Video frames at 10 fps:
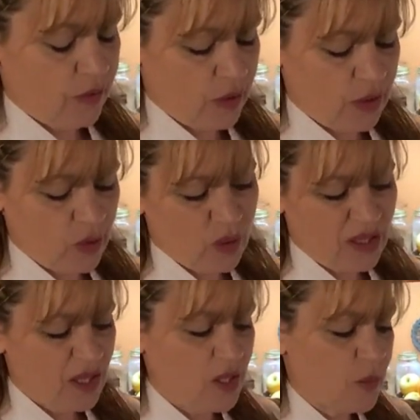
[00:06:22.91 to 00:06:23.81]
So it's
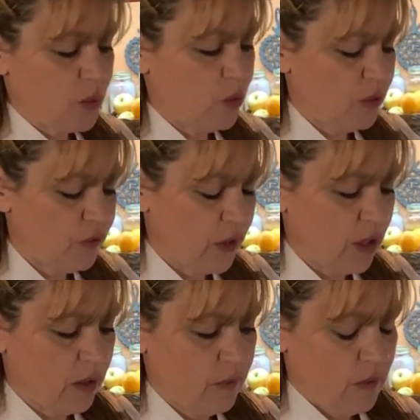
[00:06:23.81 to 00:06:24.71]
1 teaspoon
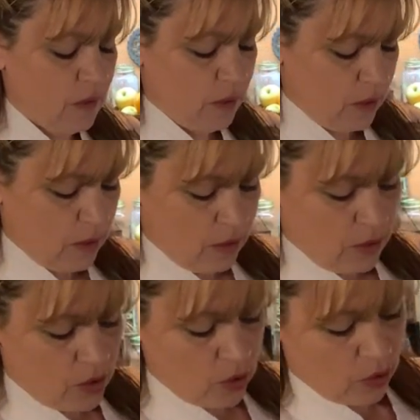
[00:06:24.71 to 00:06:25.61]
of
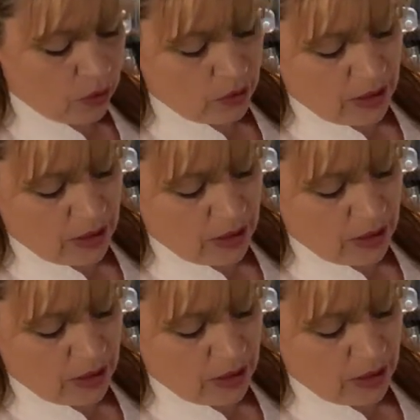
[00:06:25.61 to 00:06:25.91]
sugar,